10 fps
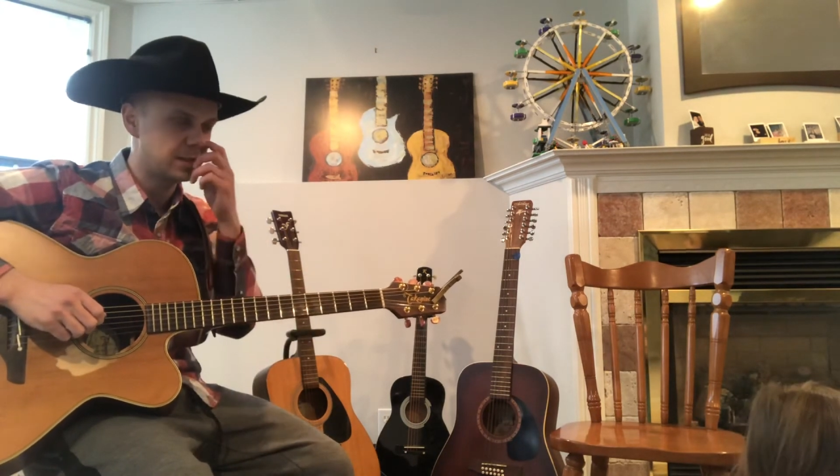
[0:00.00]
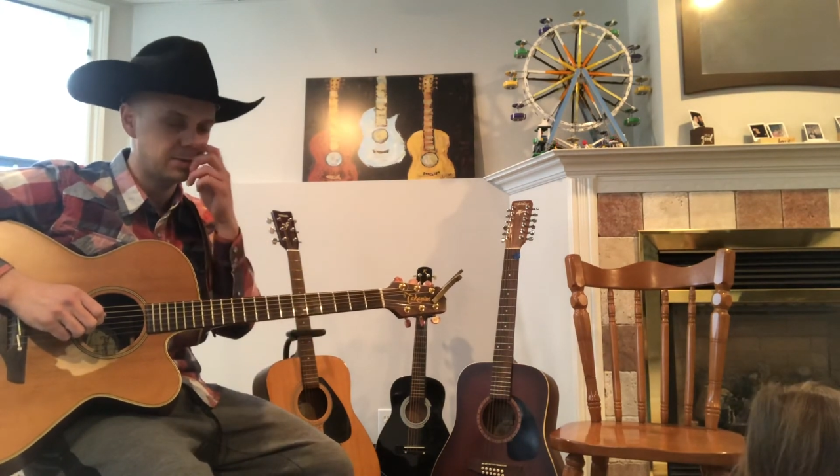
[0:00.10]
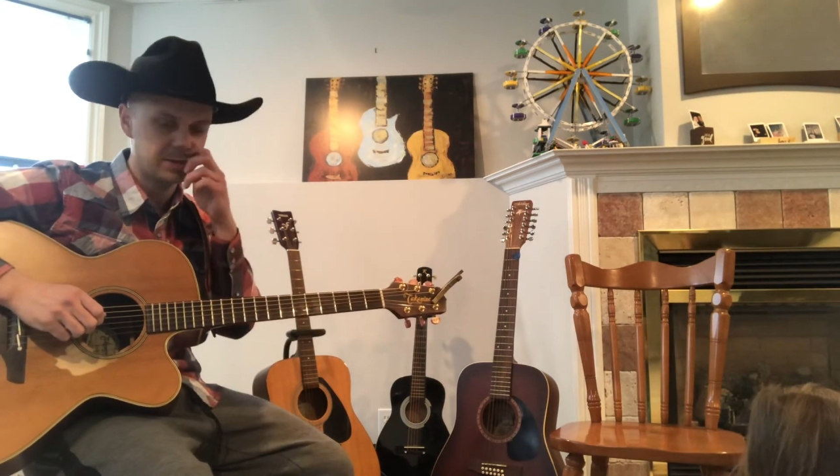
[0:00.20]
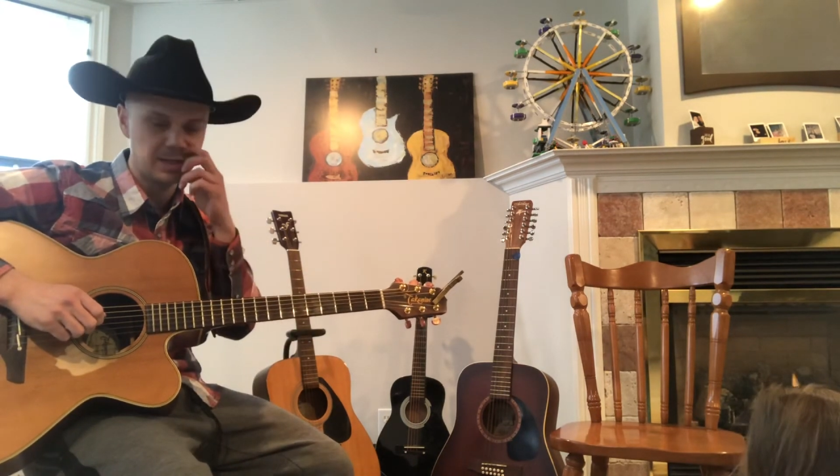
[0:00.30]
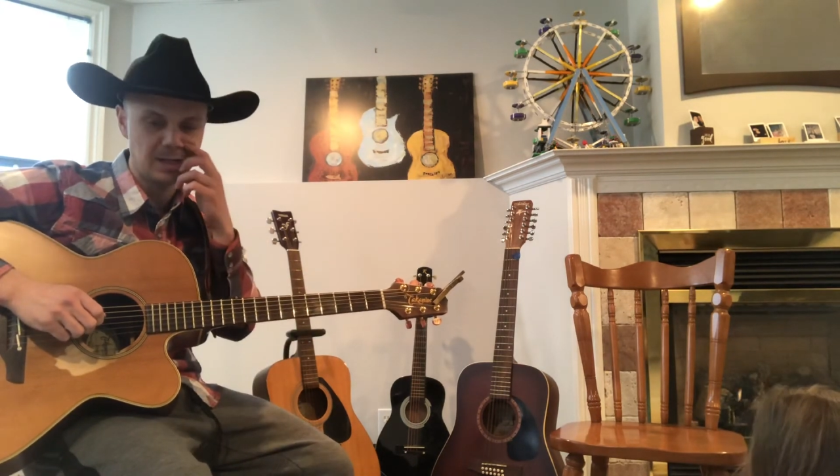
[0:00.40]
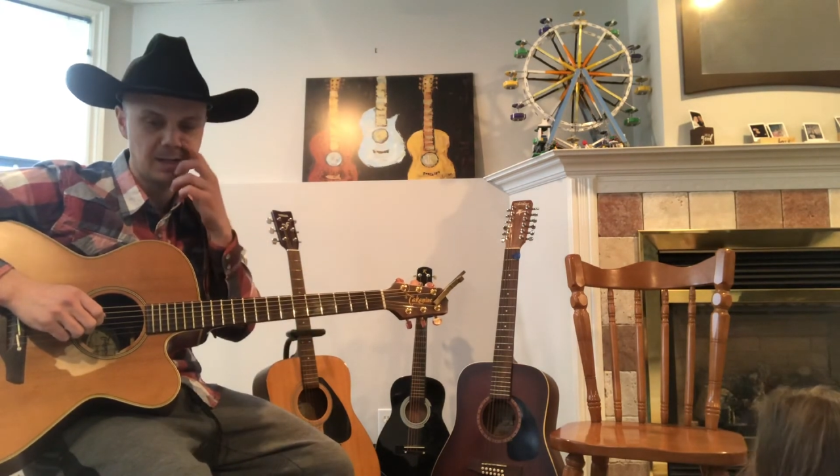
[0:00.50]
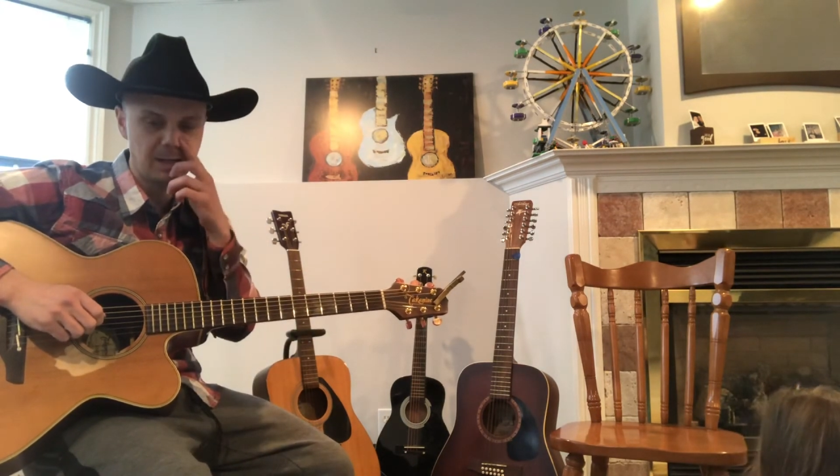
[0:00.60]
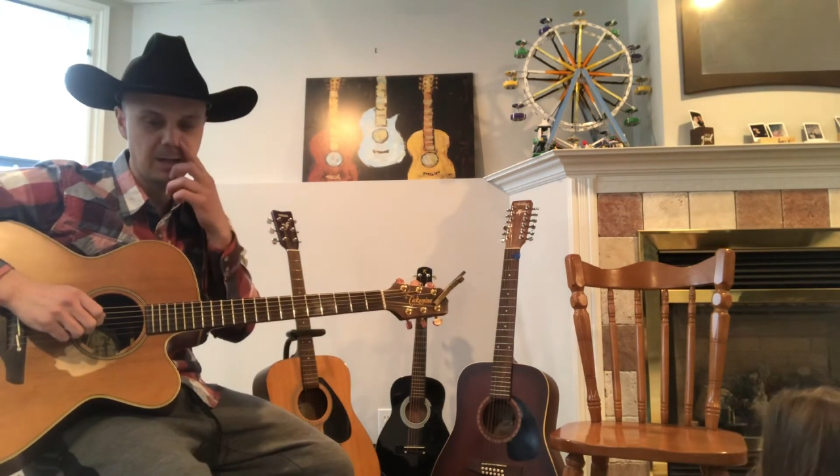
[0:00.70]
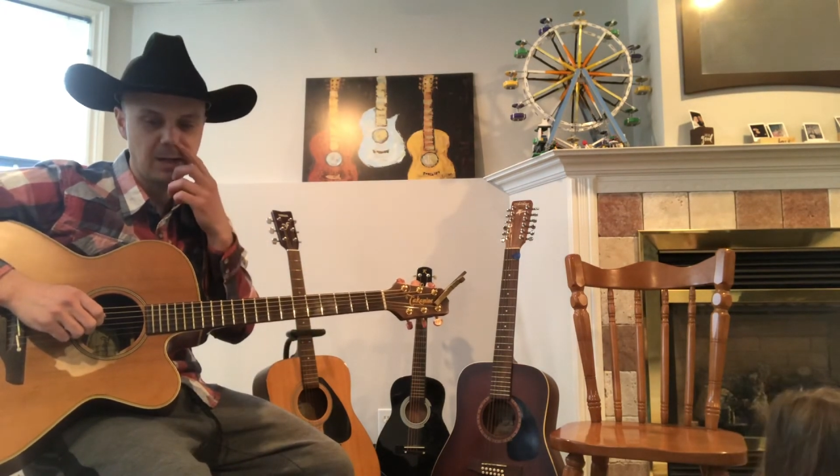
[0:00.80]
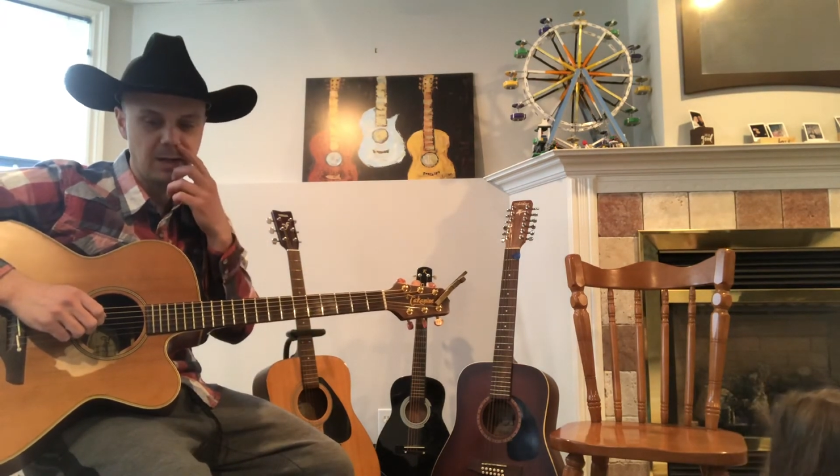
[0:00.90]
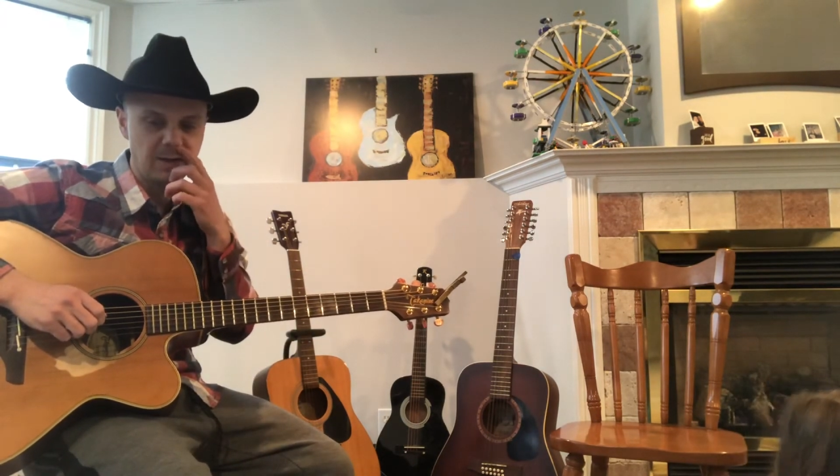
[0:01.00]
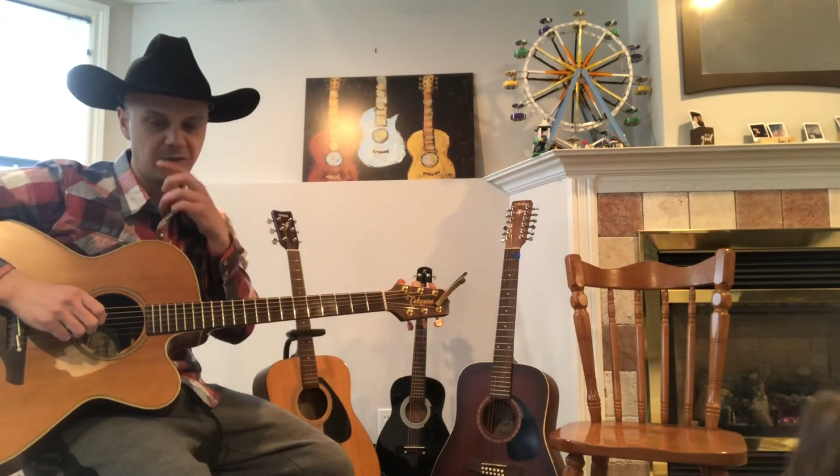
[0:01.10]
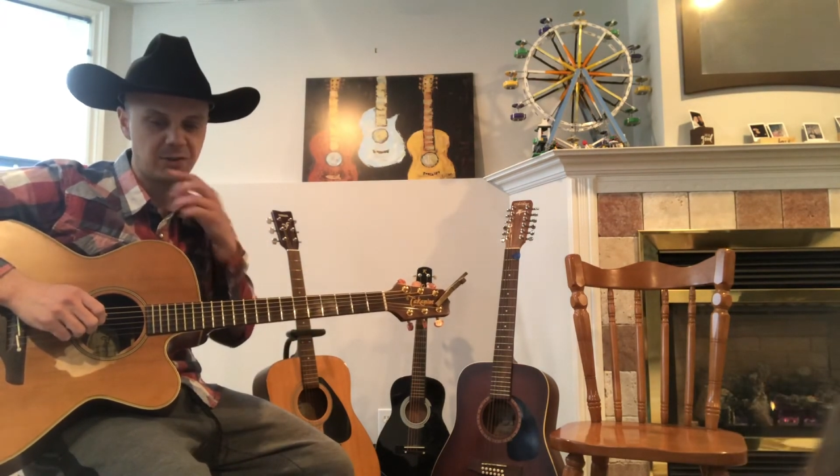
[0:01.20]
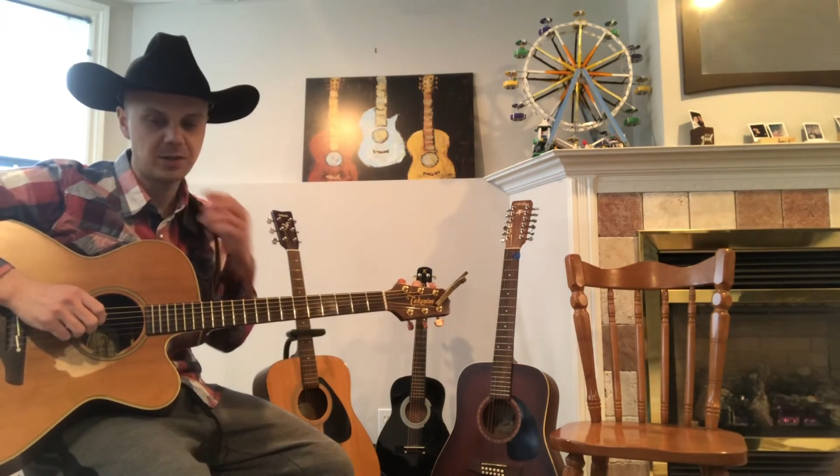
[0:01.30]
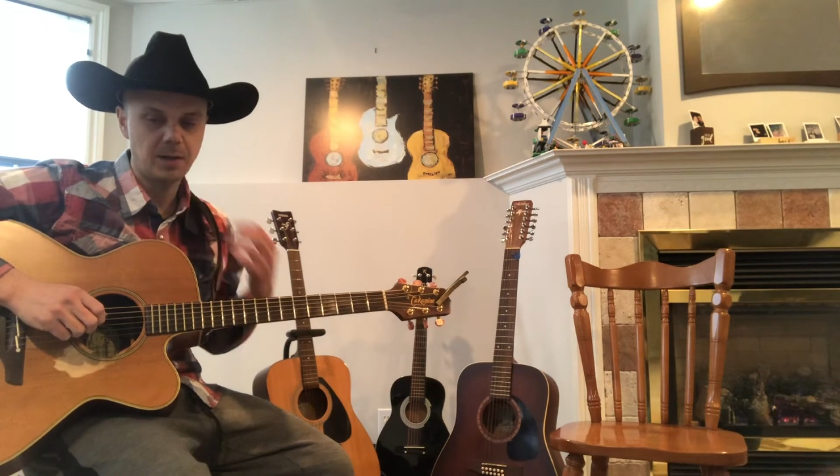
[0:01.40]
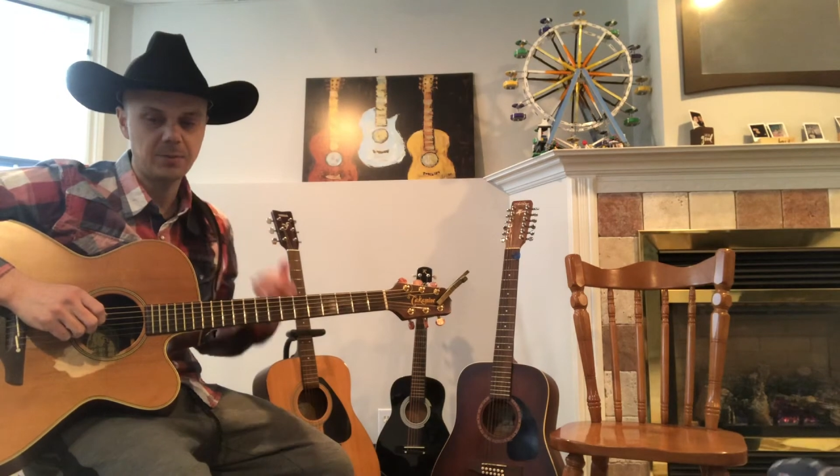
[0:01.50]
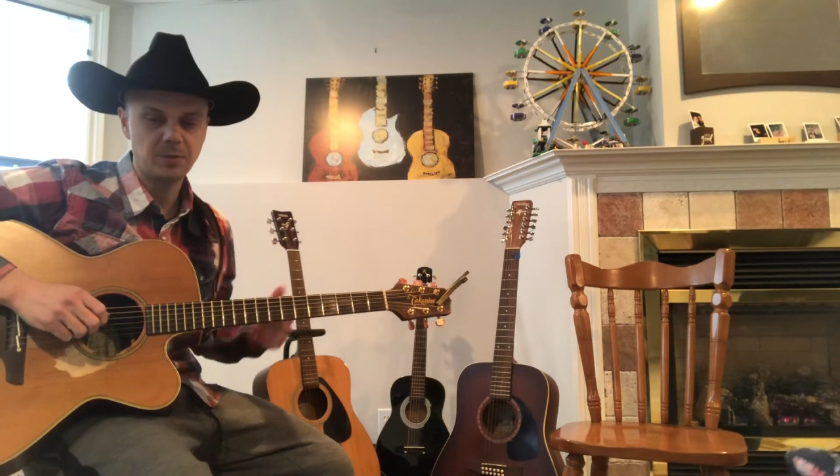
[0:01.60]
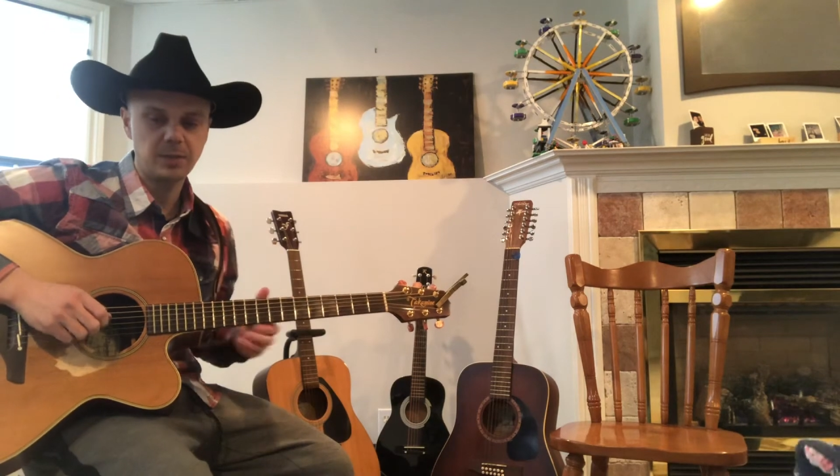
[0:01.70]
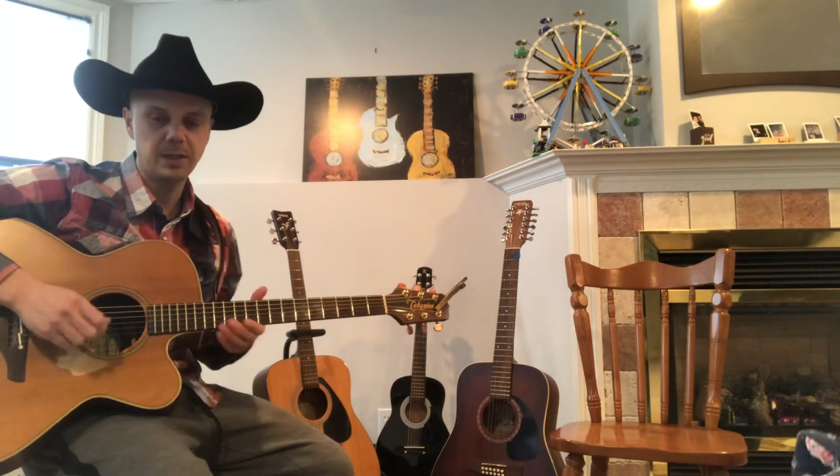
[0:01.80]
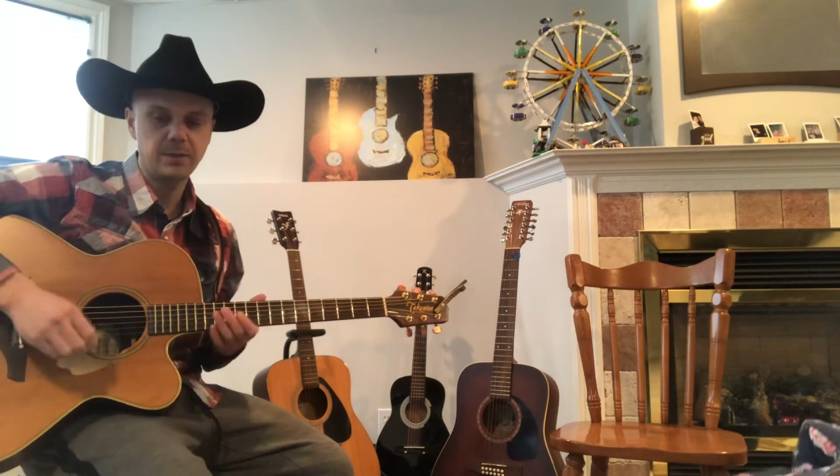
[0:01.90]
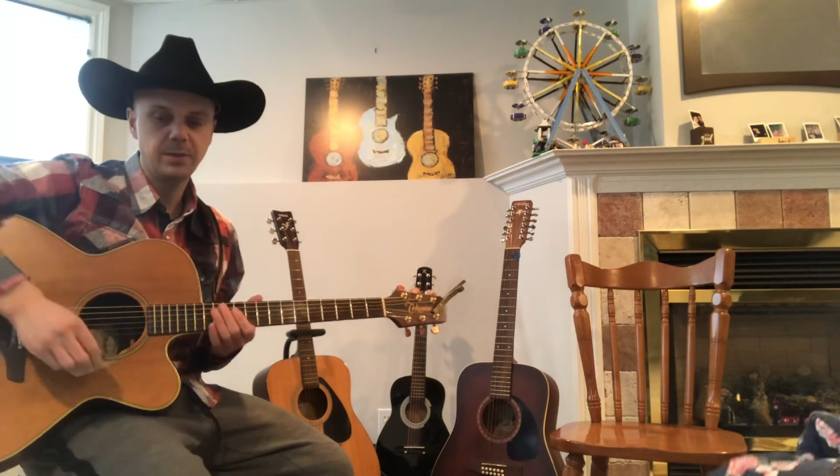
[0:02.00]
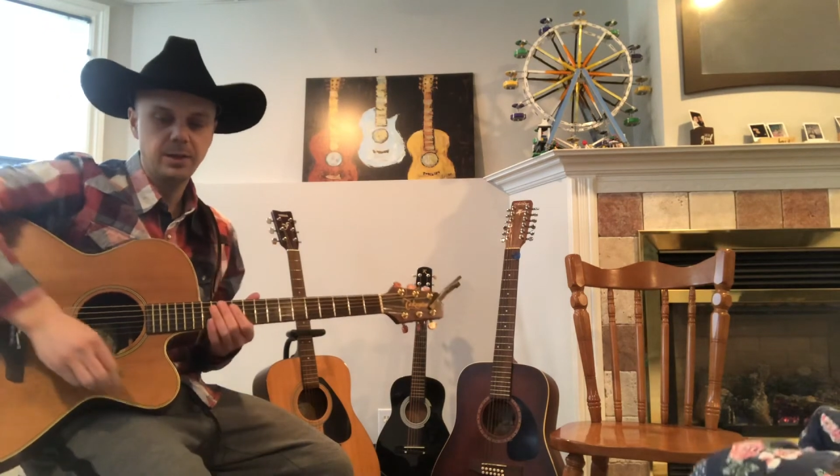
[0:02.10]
outside of our top 20.